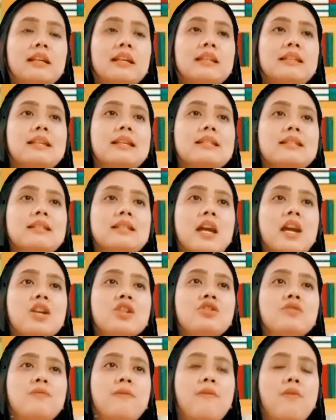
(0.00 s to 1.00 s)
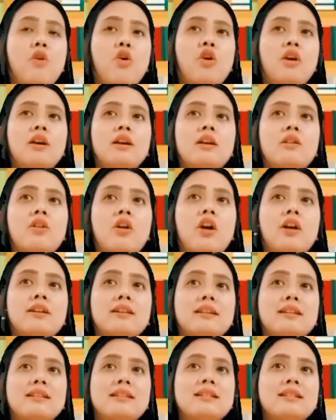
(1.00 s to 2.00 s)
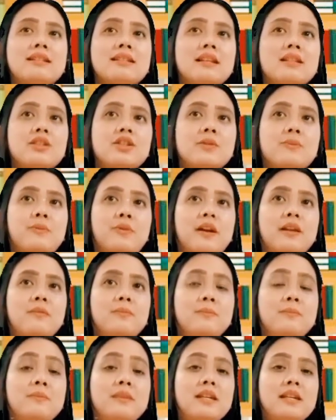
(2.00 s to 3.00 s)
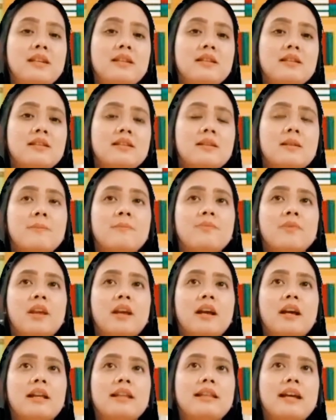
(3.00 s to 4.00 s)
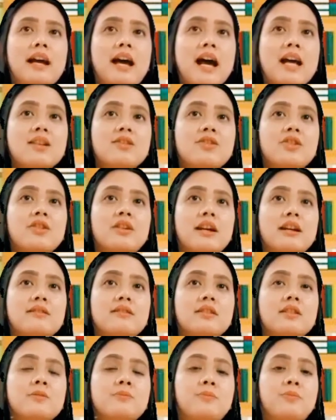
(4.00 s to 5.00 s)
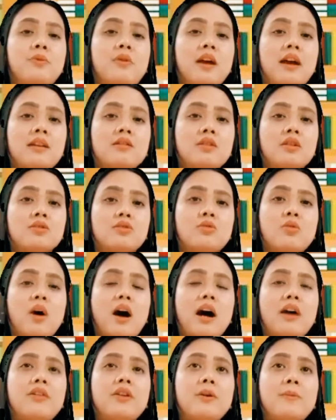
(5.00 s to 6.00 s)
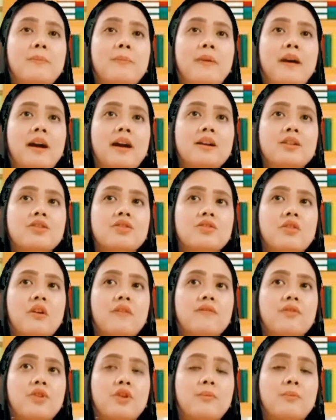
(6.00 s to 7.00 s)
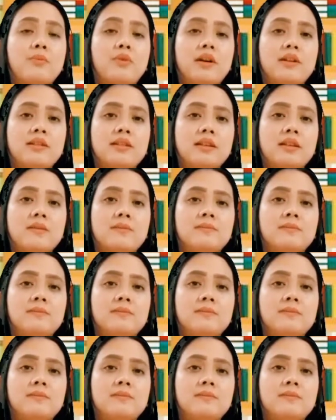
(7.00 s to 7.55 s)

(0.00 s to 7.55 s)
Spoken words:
The stage 4, or the distant spread, means the cancer has spread to other parts of your body.